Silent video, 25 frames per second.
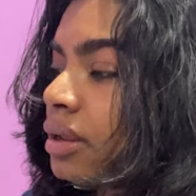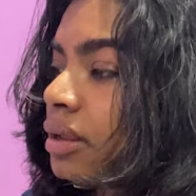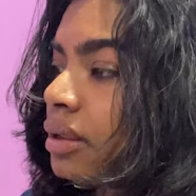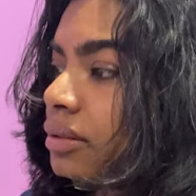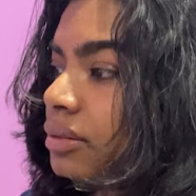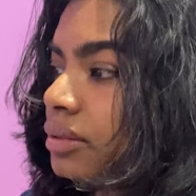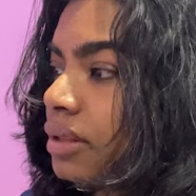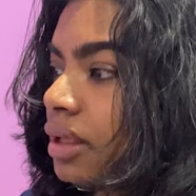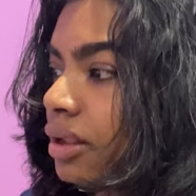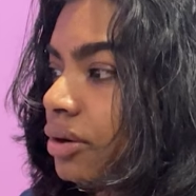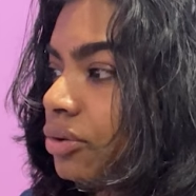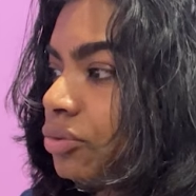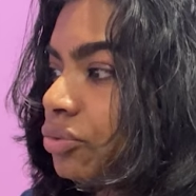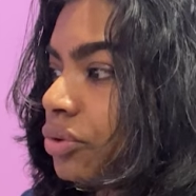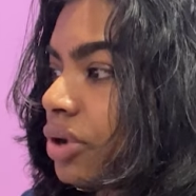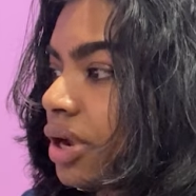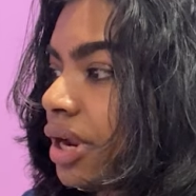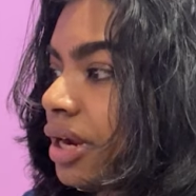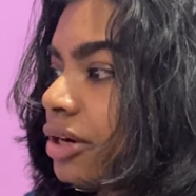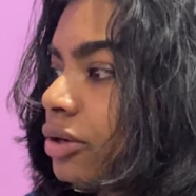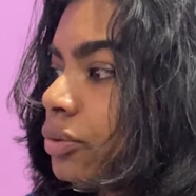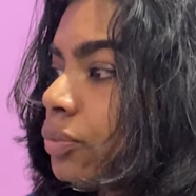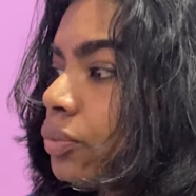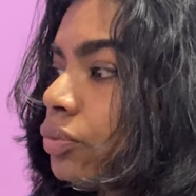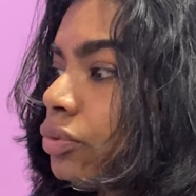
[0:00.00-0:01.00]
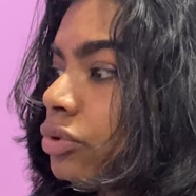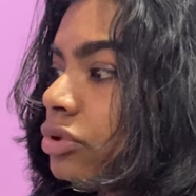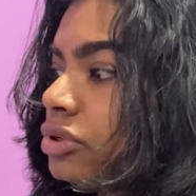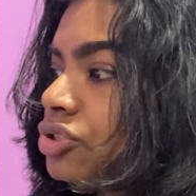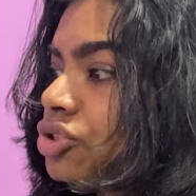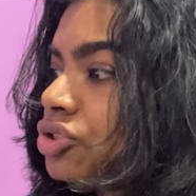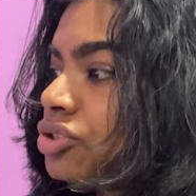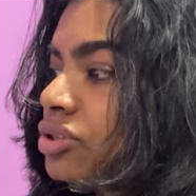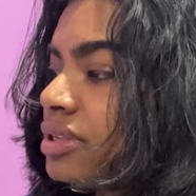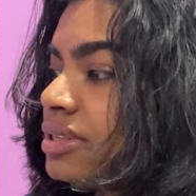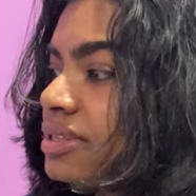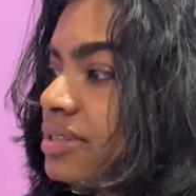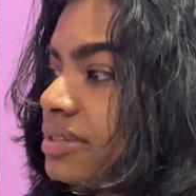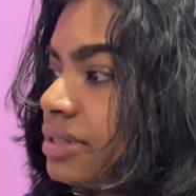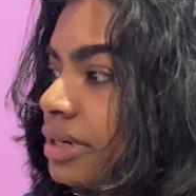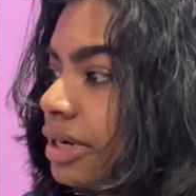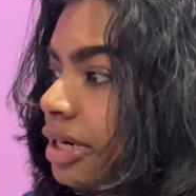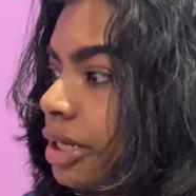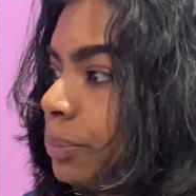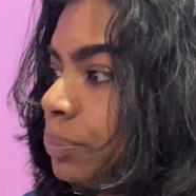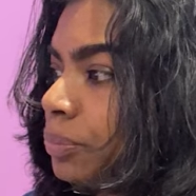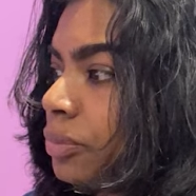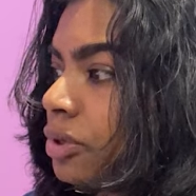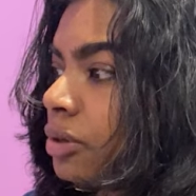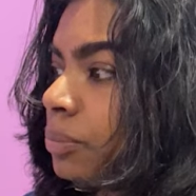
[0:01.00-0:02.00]
Then write original
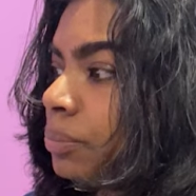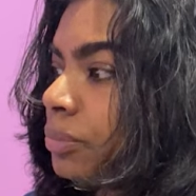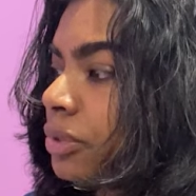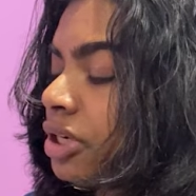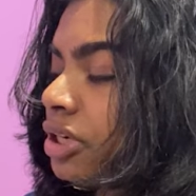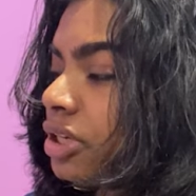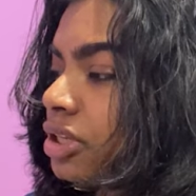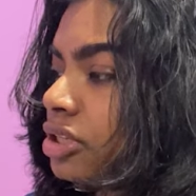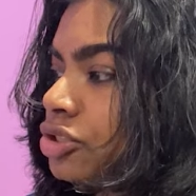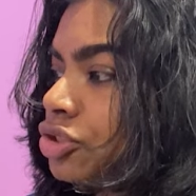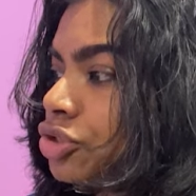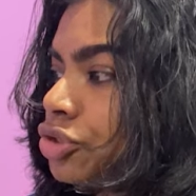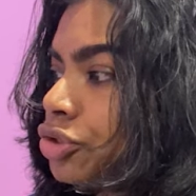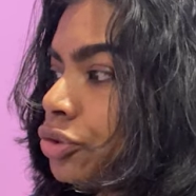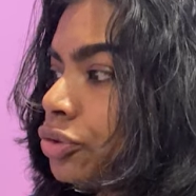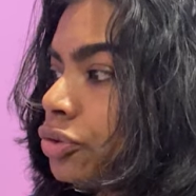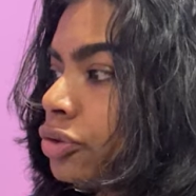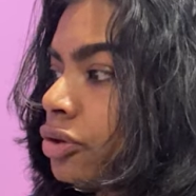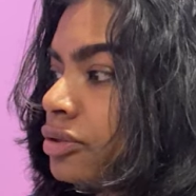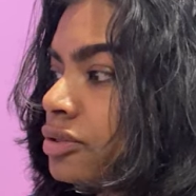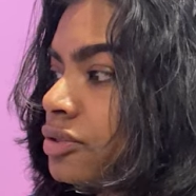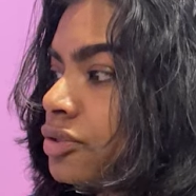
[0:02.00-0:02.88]
study permit issued on